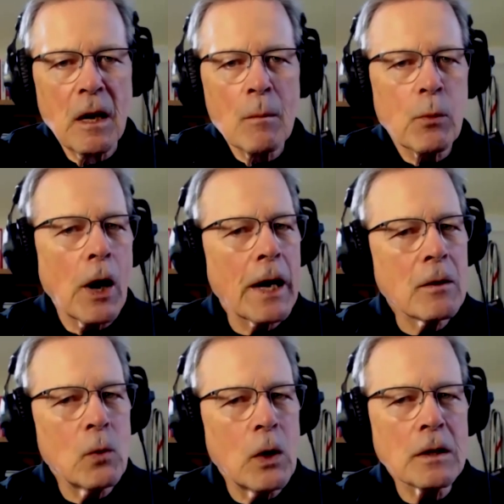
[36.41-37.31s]

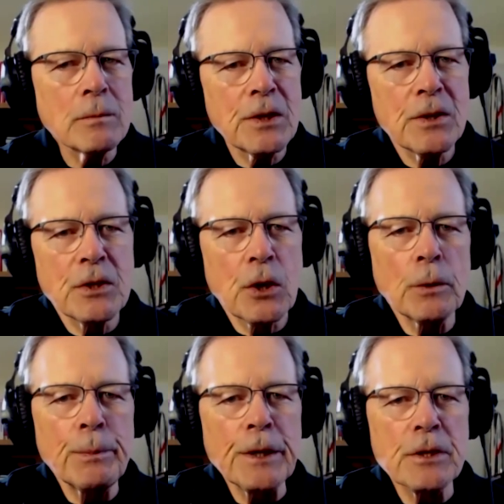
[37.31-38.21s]
Brian, welcome to the Total
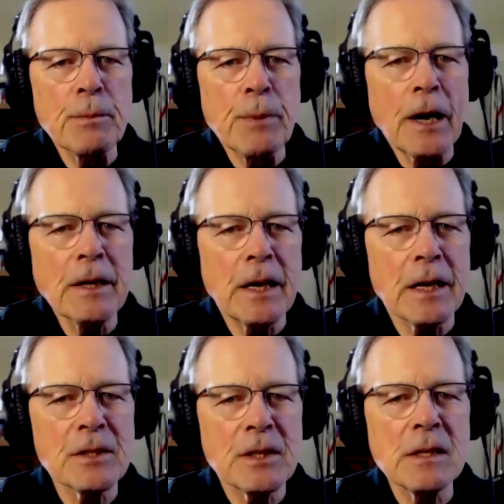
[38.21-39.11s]
Picture
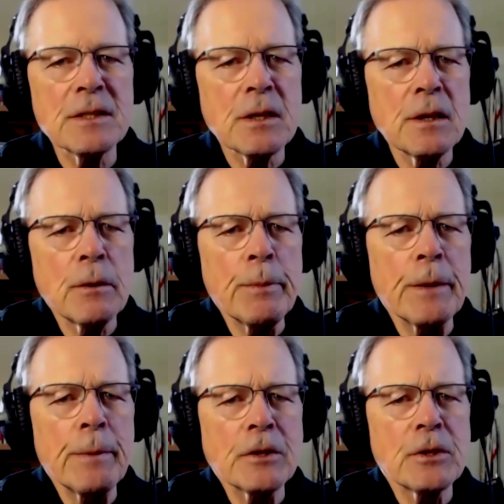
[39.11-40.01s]
Podcast. Tell us a little bit
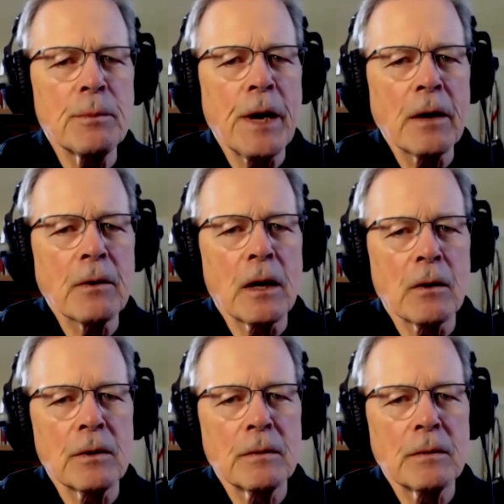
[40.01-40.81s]
about your background.